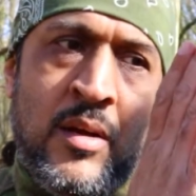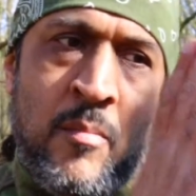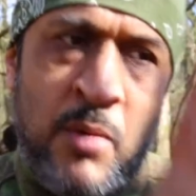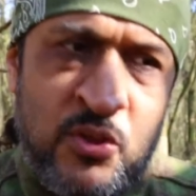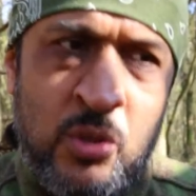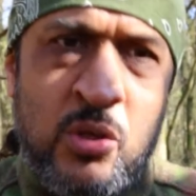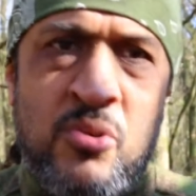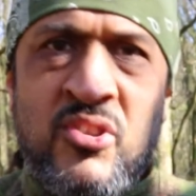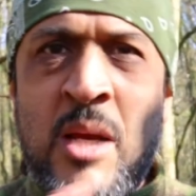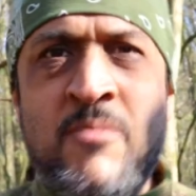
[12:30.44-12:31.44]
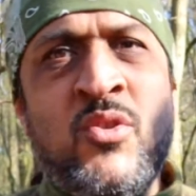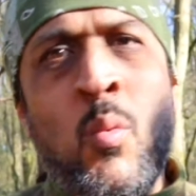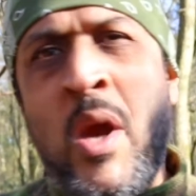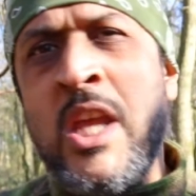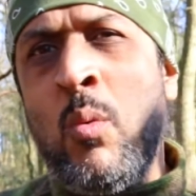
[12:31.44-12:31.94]
methodical steps to
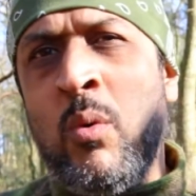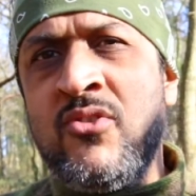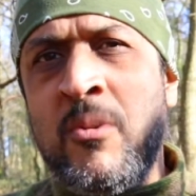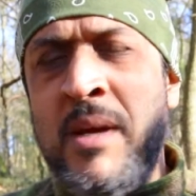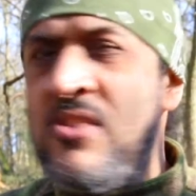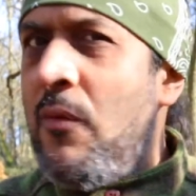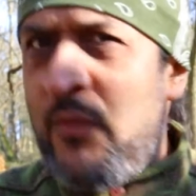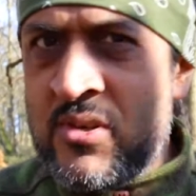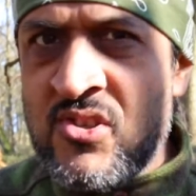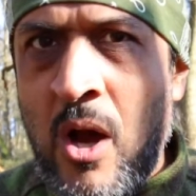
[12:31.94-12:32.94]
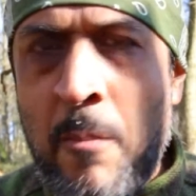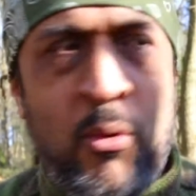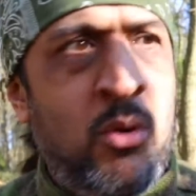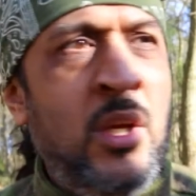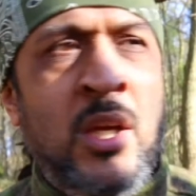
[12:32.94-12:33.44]
where you want to be. So, for
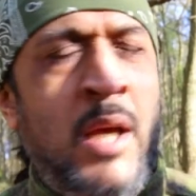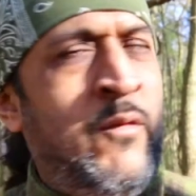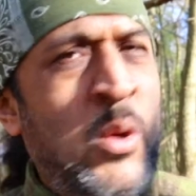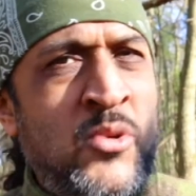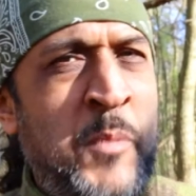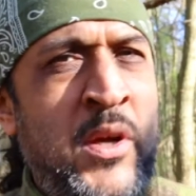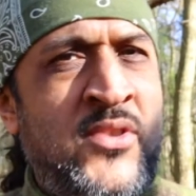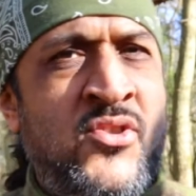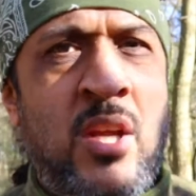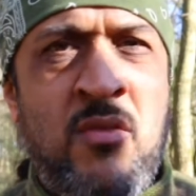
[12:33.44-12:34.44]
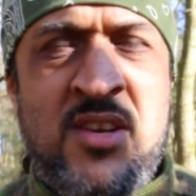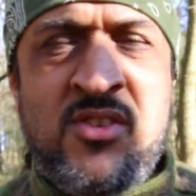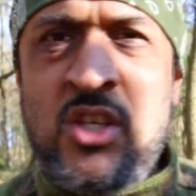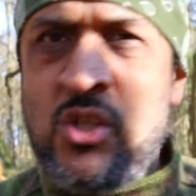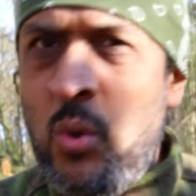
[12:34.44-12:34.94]
example, if you're smoking
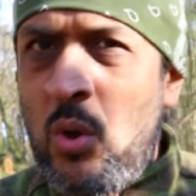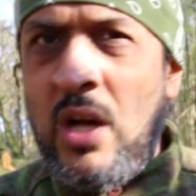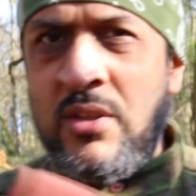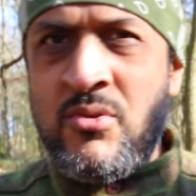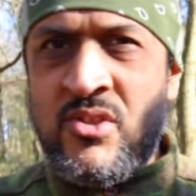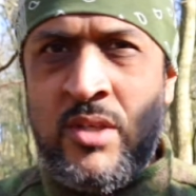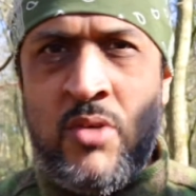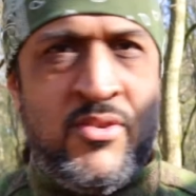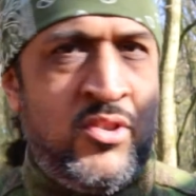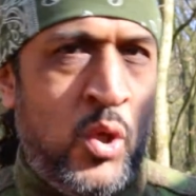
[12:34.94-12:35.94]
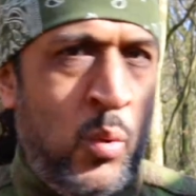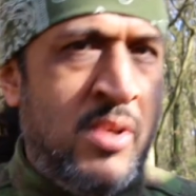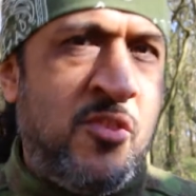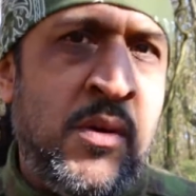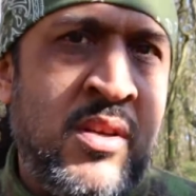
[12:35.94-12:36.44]
cigarettes and your ideal scenario is to
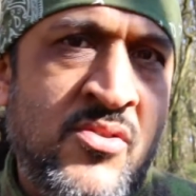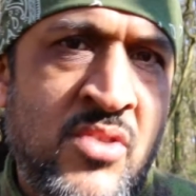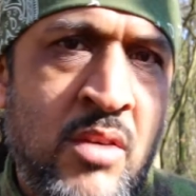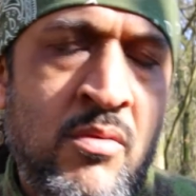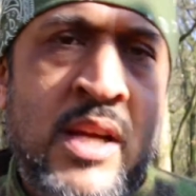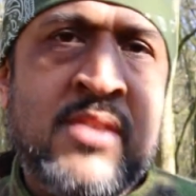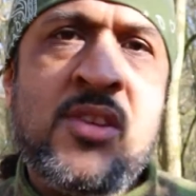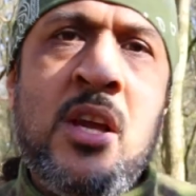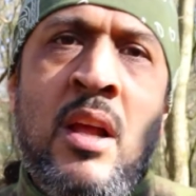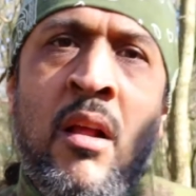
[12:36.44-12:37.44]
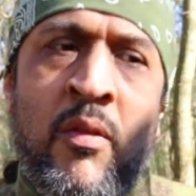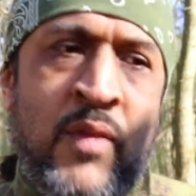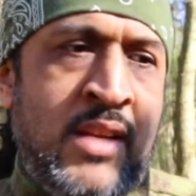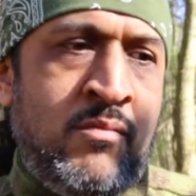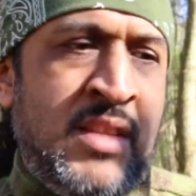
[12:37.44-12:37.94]
quit smoking cigarettes,
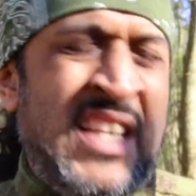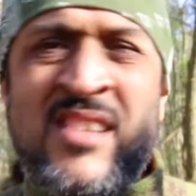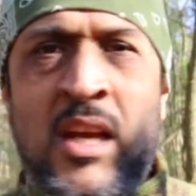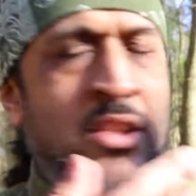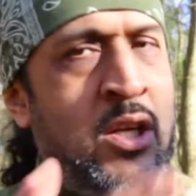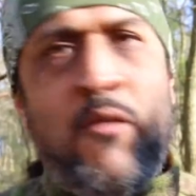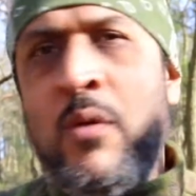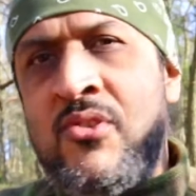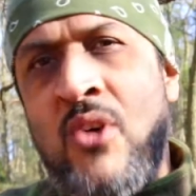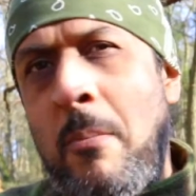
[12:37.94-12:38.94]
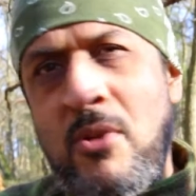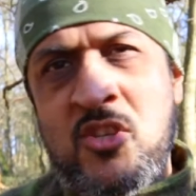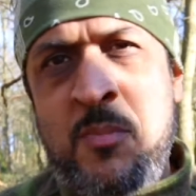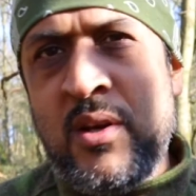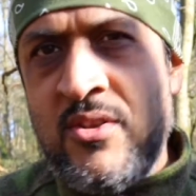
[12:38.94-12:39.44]
then let's say, I don't know, for example, you're
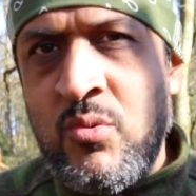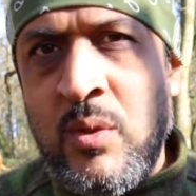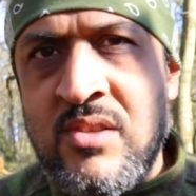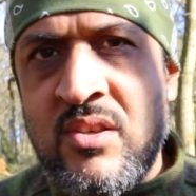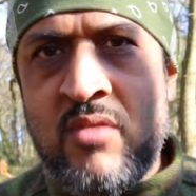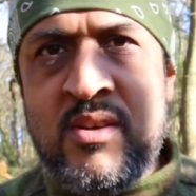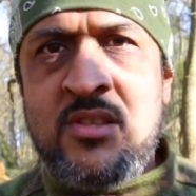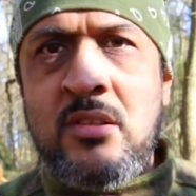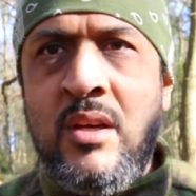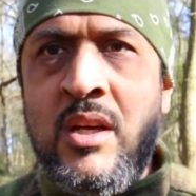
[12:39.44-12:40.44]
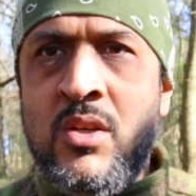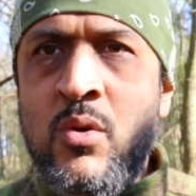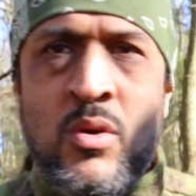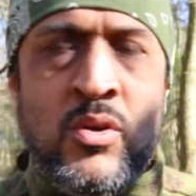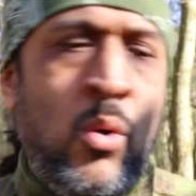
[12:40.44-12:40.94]
smoking 20 cigarettes a day.
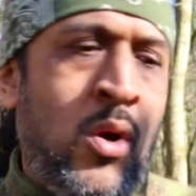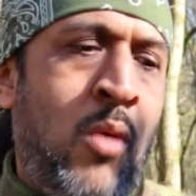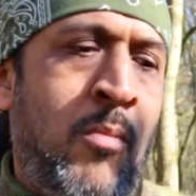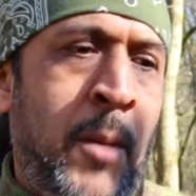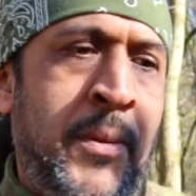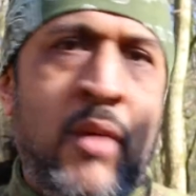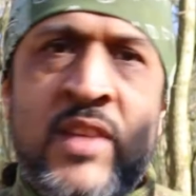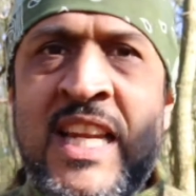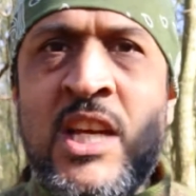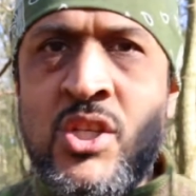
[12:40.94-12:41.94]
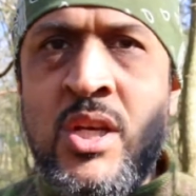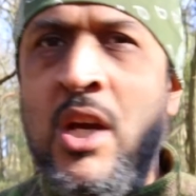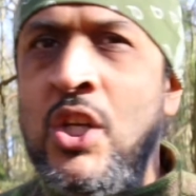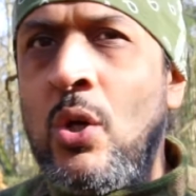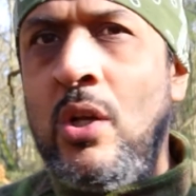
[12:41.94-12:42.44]
You, your goal might be over the next year,
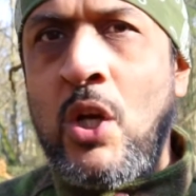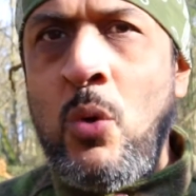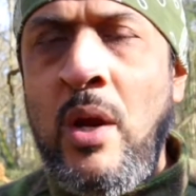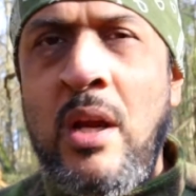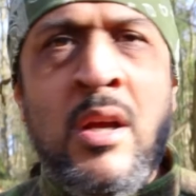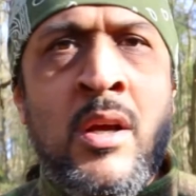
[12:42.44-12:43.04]
you're going to quit.